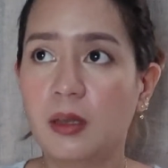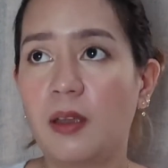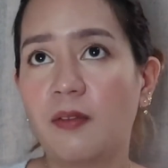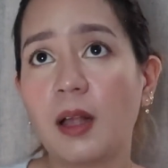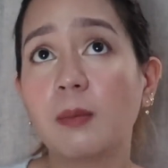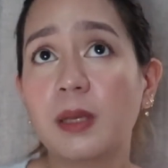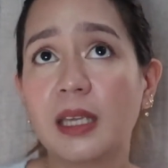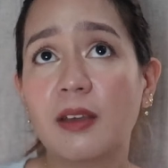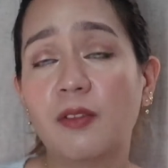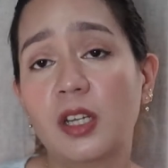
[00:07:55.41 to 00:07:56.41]
if I'll be
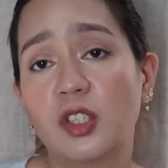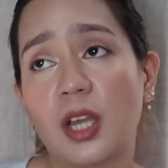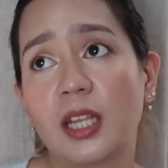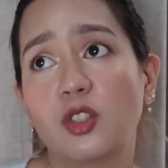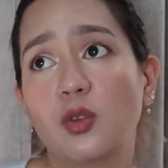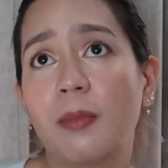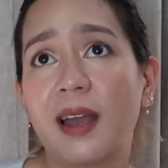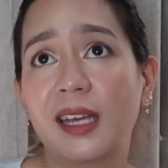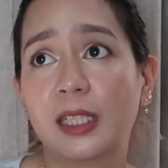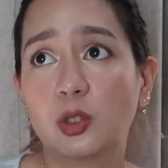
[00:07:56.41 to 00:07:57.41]
given a chance to
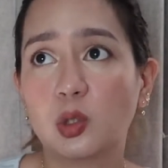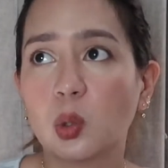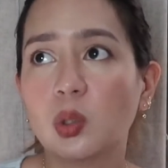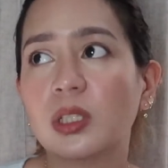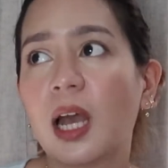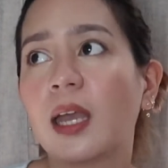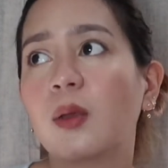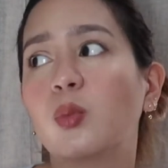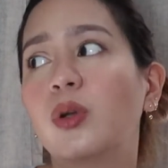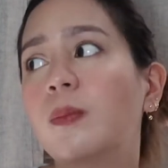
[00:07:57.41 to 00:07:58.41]
buy a tote, I
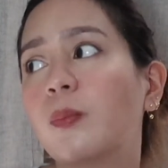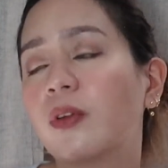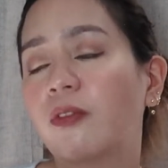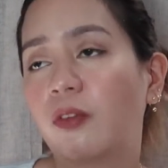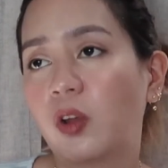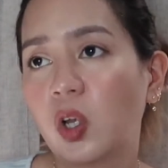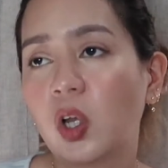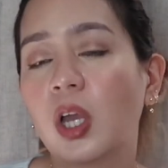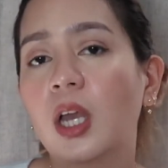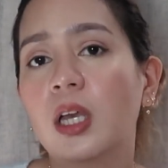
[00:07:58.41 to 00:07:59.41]
would prefer
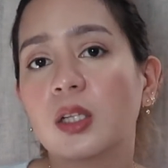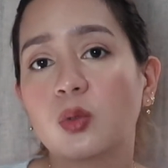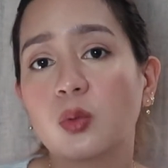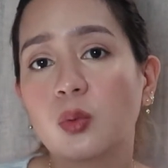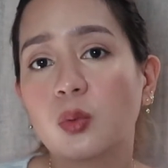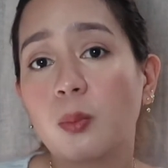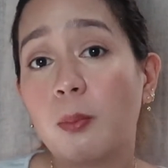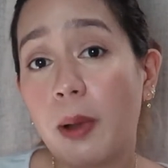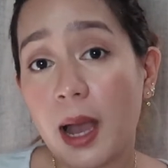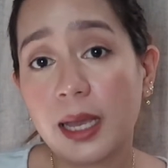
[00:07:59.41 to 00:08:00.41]
to
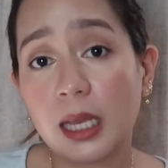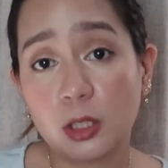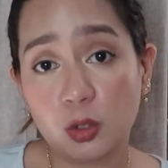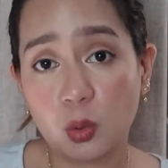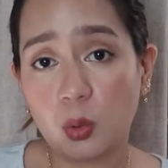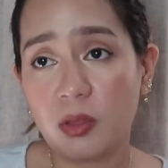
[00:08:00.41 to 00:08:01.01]
buy a tote